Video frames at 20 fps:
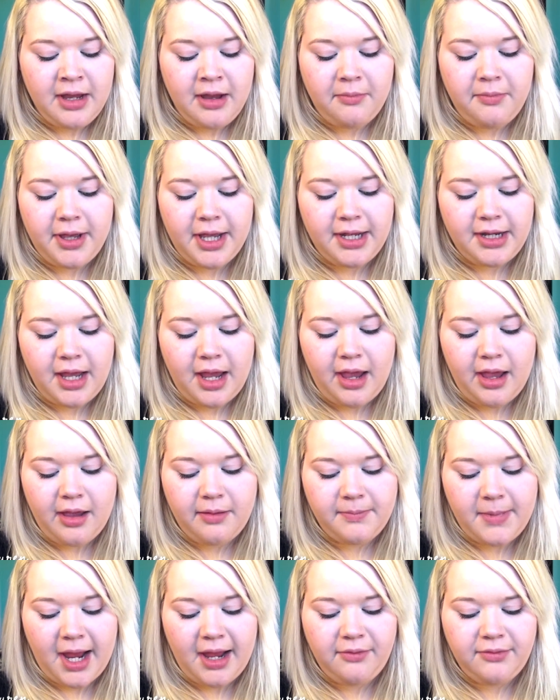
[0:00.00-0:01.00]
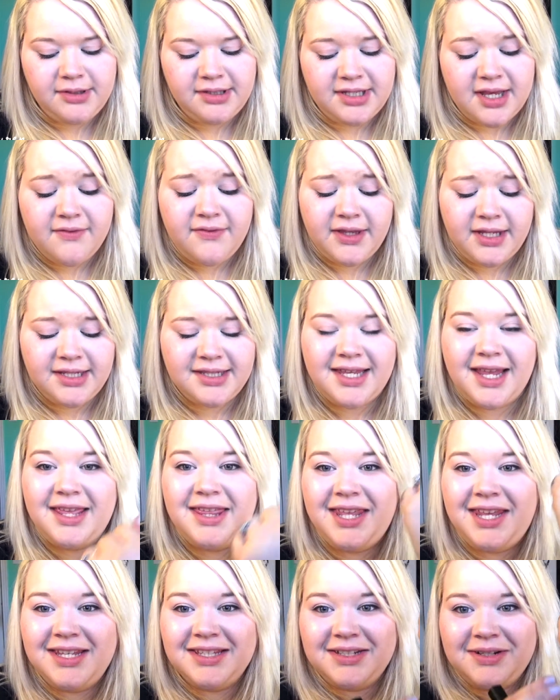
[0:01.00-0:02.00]
But I would definitely say
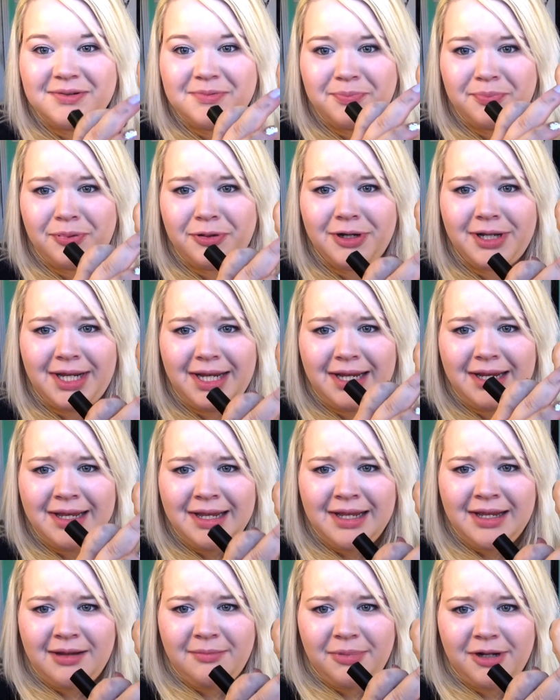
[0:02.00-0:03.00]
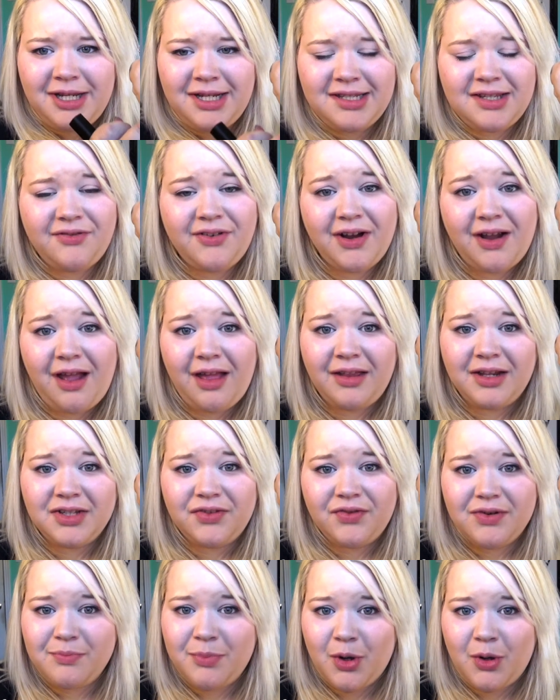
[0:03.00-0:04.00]
these are pretty different colors
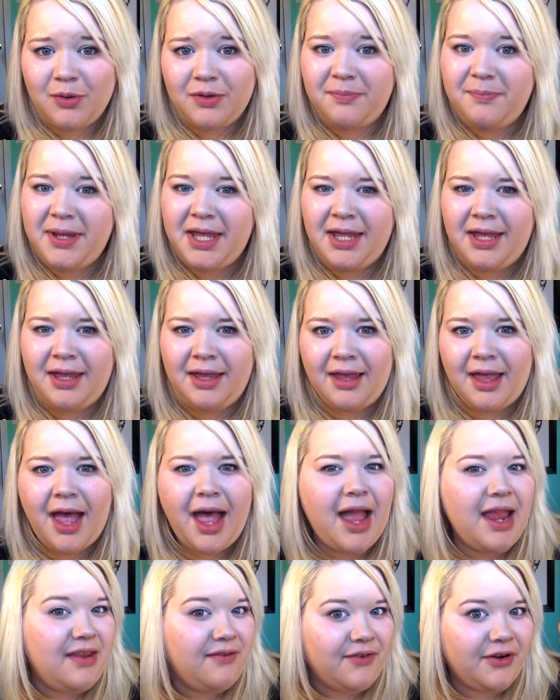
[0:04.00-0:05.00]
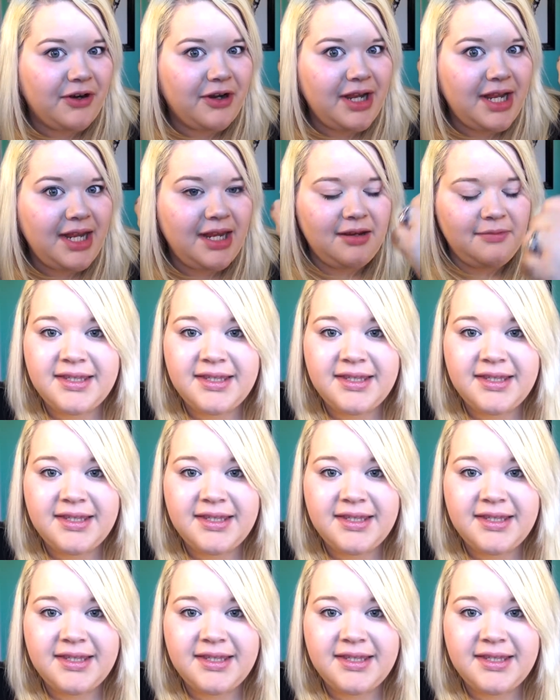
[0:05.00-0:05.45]
for both being Ivory.